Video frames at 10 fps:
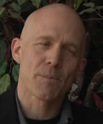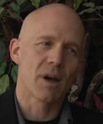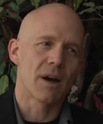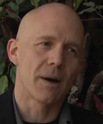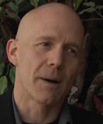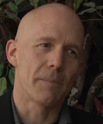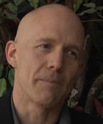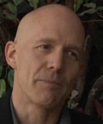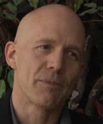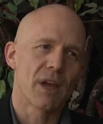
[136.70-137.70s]

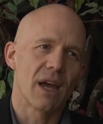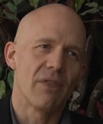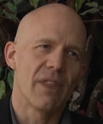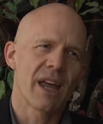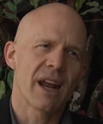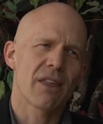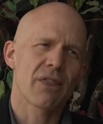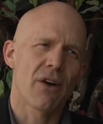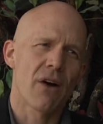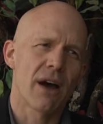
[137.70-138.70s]
And then I
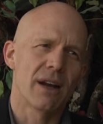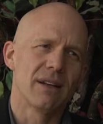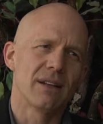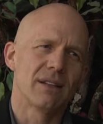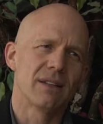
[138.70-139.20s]
thought,